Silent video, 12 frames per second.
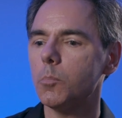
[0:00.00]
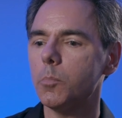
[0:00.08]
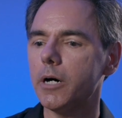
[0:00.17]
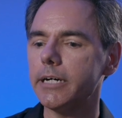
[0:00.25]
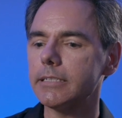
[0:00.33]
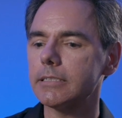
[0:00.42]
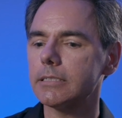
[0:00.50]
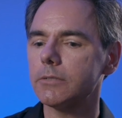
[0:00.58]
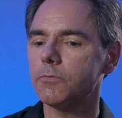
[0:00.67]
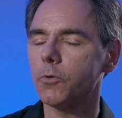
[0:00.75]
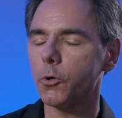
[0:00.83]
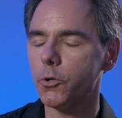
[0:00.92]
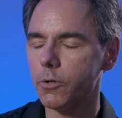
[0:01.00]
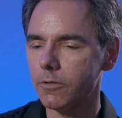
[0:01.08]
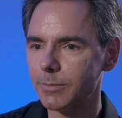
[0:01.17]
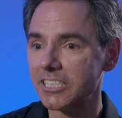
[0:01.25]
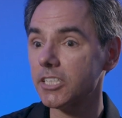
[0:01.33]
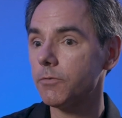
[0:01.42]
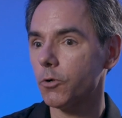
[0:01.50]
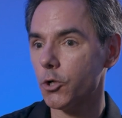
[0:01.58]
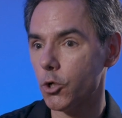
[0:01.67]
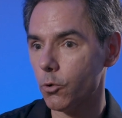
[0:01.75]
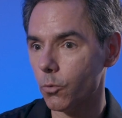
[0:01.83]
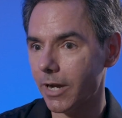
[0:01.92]
But for especially for
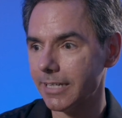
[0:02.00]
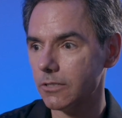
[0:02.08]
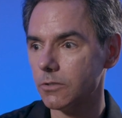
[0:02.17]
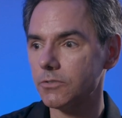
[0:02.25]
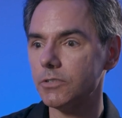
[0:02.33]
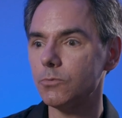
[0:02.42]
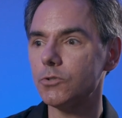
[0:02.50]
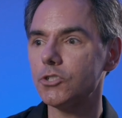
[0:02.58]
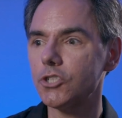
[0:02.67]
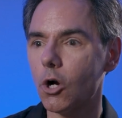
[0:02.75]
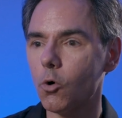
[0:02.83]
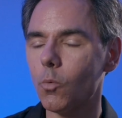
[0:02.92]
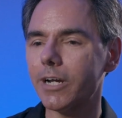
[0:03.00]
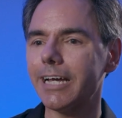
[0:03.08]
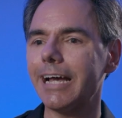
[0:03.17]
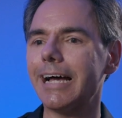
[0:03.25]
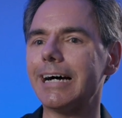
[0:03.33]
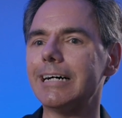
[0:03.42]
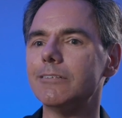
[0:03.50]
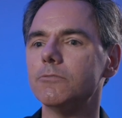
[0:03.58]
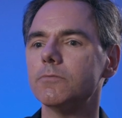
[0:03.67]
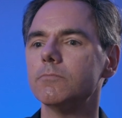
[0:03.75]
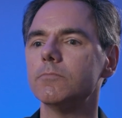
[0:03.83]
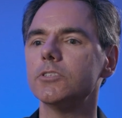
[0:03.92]
new writers, you don't want to
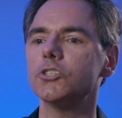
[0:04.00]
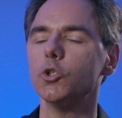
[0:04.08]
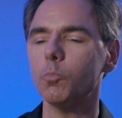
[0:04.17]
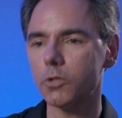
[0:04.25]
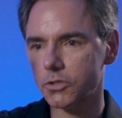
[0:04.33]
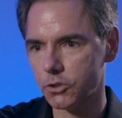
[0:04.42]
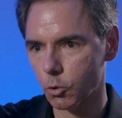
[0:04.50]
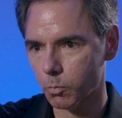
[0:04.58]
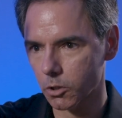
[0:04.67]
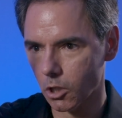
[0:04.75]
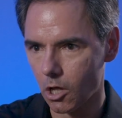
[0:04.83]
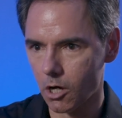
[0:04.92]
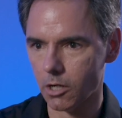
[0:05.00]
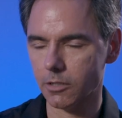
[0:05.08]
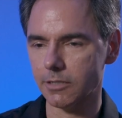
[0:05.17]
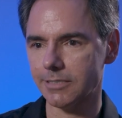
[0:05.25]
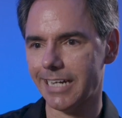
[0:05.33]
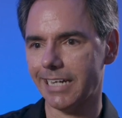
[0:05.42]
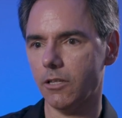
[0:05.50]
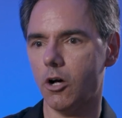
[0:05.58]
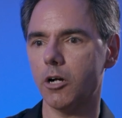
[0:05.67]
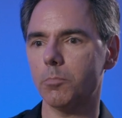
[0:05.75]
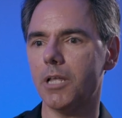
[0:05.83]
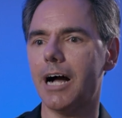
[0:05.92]
have super super long
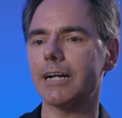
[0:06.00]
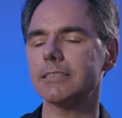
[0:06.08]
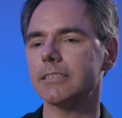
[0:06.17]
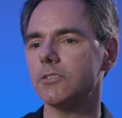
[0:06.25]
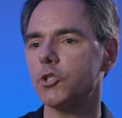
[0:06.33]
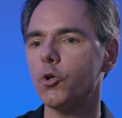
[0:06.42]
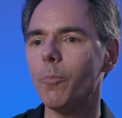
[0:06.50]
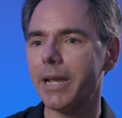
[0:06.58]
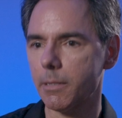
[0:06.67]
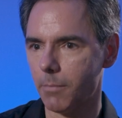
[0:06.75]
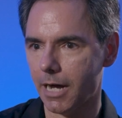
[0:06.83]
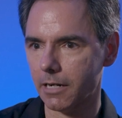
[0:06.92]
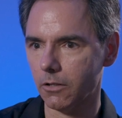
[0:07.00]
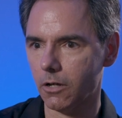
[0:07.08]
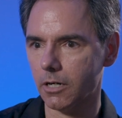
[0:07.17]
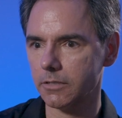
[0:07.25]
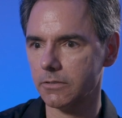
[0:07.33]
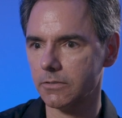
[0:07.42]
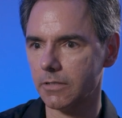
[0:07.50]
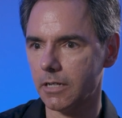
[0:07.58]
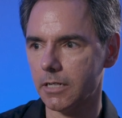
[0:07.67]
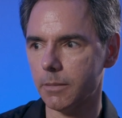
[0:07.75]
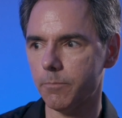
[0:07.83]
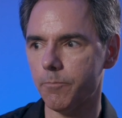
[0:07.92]
dialogue blocks and too many monologues.
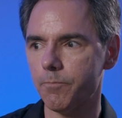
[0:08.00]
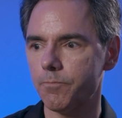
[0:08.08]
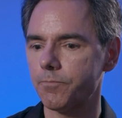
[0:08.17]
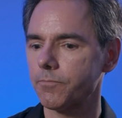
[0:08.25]
Um,